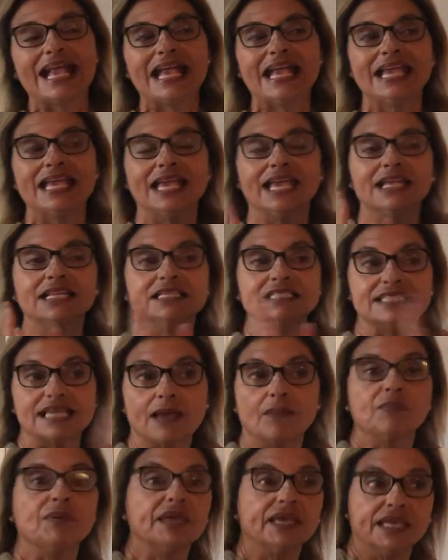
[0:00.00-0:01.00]
and
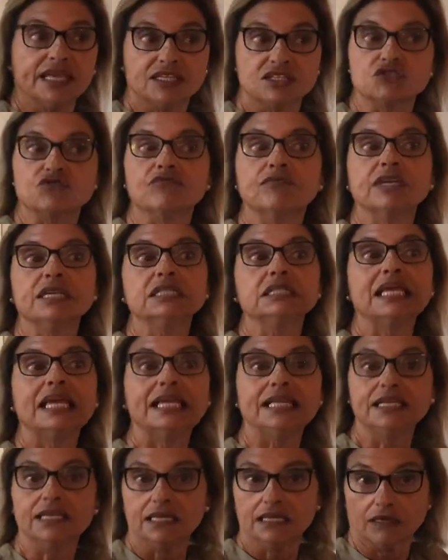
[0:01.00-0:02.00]
debit its
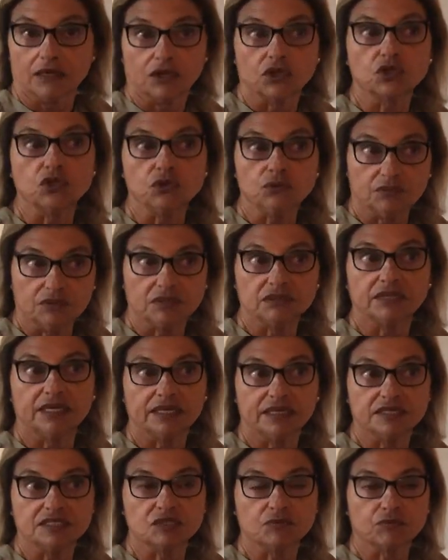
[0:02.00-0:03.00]
related
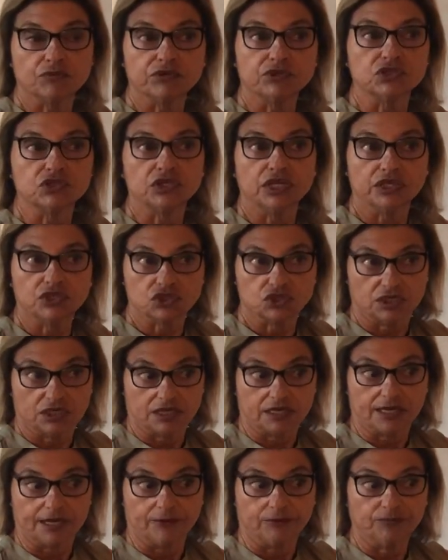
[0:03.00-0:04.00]
accumulated depreciation
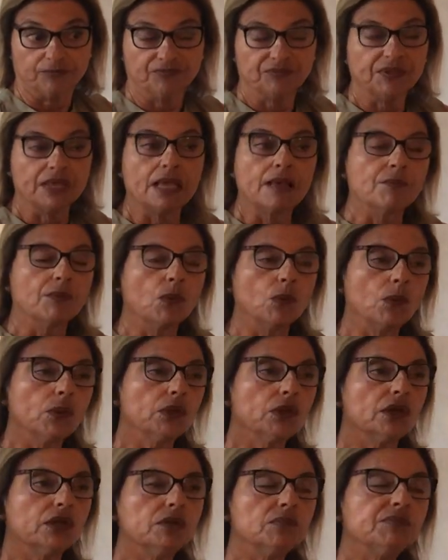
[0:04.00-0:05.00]
account. But we're
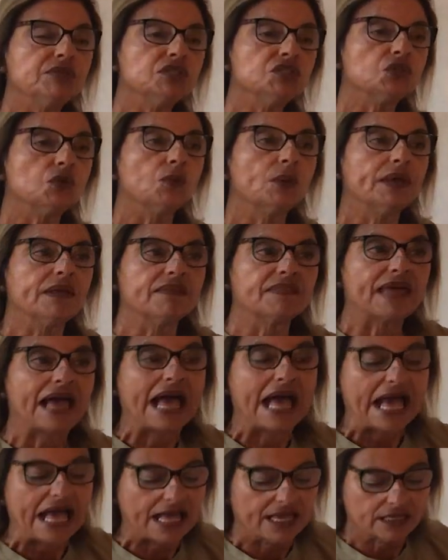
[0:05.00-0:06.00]
going to be doing
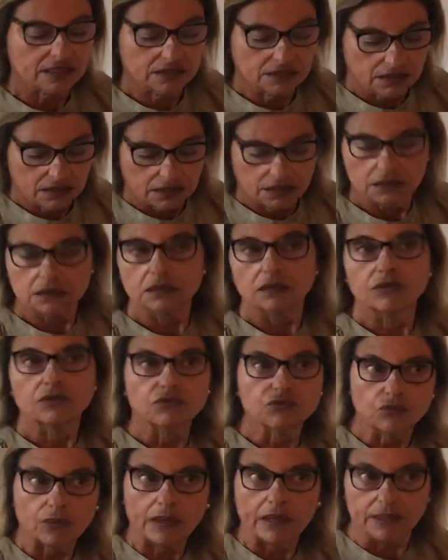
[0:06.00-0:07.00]
that
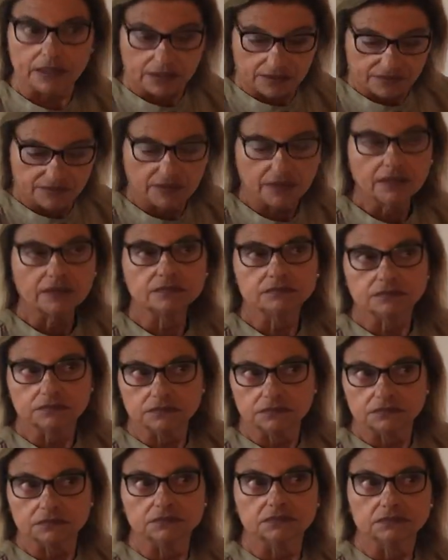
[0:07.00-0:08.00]
throughout in the
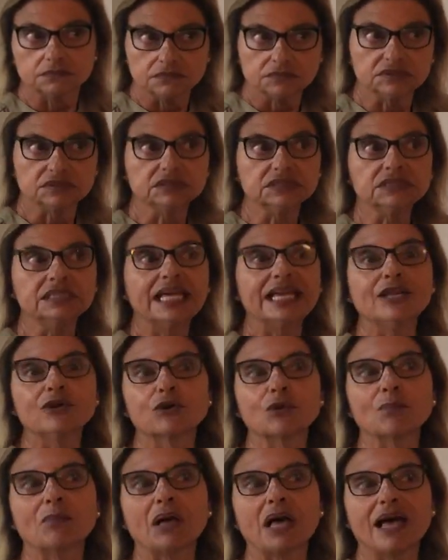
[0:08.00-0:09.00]

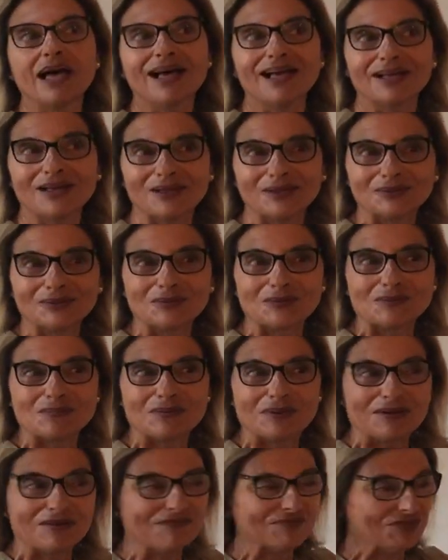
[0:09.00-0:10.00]
later part, a little
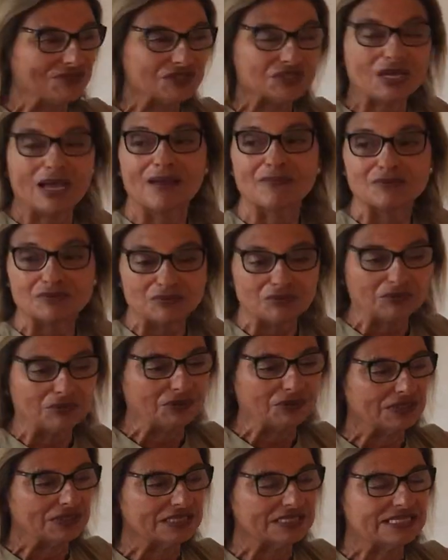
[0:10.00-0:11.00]
bit of the chapter. We're
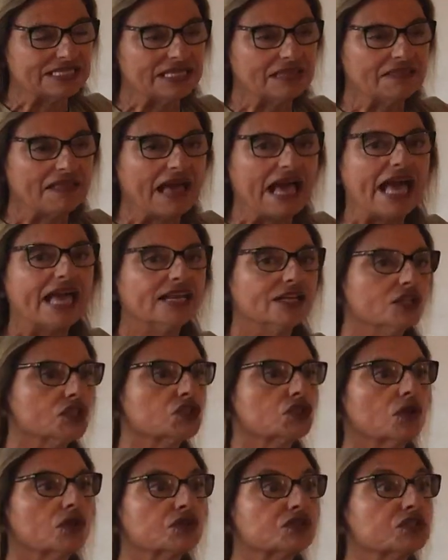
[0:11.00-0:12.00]
to see that, and
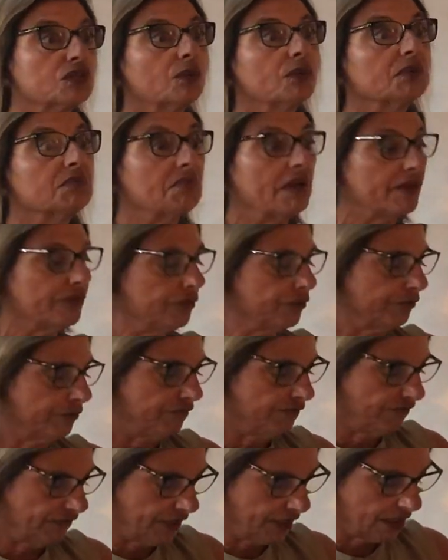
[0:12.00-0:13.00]
it's also in my third
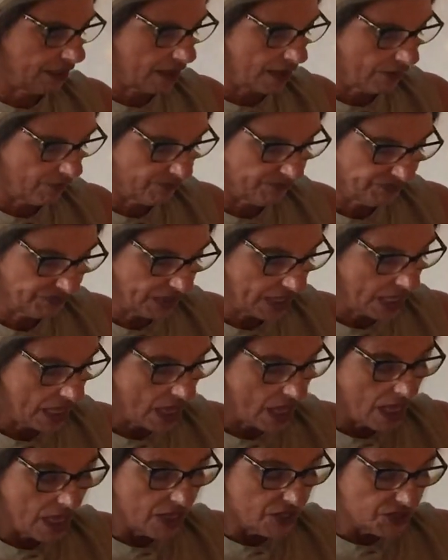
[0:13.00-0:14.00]
video.
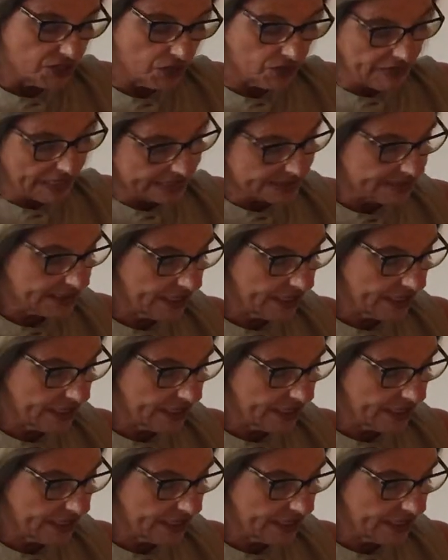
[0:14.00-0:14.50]
So that's